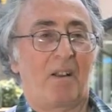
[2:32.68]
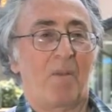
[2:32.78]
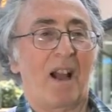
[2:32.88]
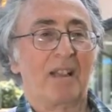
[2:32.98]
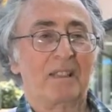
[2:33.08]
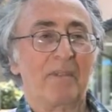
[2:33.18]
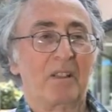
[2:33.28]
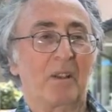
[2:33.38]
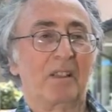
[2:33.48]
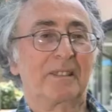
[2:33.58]
well, it's something
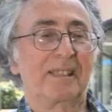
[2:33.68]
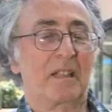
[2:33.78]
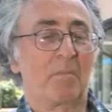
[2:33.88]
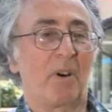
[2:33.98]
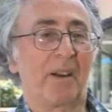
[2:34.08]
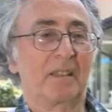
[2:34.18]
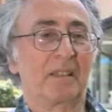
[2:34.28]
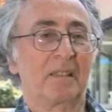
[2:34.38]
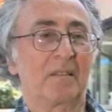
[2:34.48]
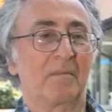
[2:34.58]
called a critical point.
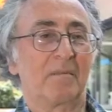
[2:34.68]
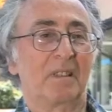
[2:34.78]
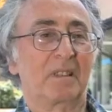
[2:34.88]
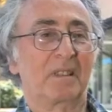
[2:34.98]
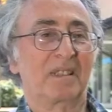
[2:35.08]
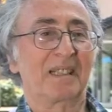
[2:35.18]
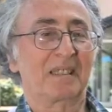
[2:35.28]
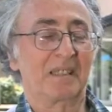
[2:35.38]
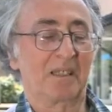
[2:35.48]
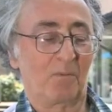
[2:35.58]
It
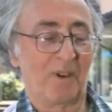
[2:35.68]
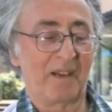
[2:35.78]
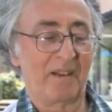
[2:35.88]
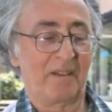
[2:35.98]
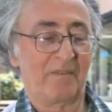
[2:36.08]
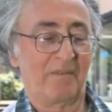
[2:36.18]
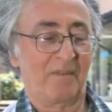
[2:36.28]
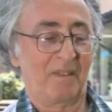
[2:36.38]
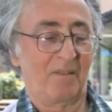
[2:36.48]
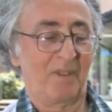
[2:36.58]
suggested that when
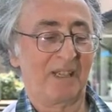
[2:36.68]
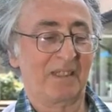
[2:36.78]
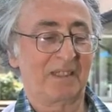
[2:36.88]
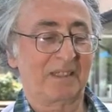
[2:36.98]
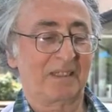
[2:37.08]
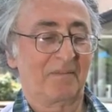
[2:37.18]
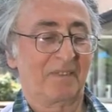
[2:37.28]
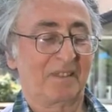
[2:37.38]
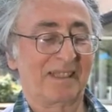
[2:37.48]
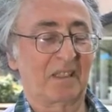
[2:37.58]
this
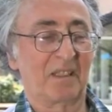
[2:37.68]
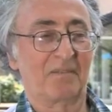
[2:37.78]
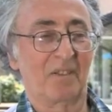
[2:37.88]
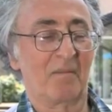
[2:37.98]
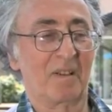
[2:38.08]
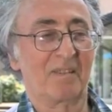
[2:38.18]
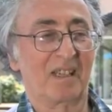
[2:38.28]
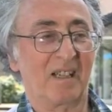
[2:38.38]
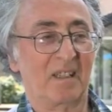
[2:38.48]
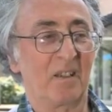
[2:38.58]
critical phenomenon
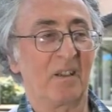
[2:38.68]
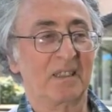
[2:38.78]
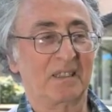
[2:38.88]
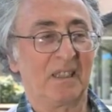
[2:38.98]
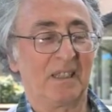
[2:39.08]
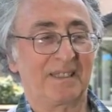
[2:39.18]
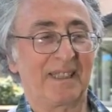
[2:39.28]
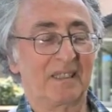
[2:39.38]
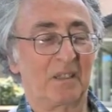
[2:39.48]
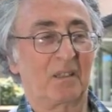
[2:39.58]
occurs,
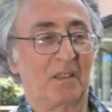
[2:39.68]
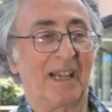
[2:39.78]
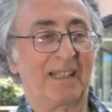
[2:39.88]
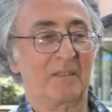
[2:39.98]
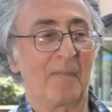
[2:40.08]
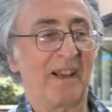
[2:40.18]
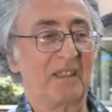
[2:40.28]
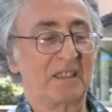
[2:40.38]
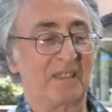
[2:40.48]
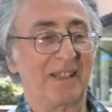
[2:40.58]
things look like the
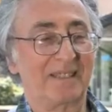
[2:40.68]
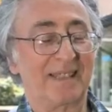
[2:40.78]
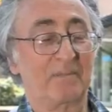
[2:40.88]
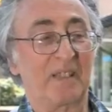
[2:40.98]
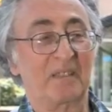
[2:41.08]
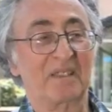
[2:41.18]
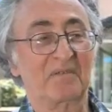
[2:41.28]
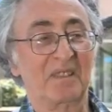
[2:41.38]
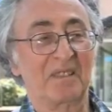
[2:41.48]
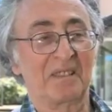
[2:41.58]
mind, so that set me on a
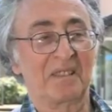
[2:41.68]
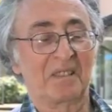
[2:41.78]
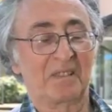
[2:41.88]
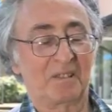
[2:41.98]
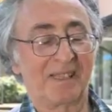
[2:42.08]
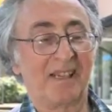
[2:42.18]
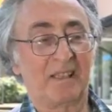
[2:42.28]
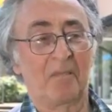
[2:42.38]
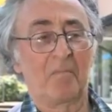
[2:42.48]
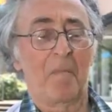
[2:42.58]
different
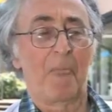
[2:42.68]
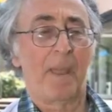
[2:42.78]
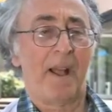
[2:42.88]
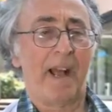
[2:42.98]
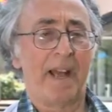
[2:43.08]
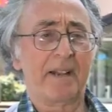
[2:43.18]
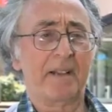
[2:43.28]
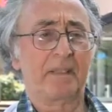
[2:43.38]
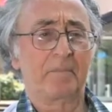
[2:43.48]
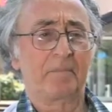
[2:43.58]
track.
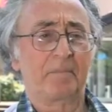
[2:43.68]
And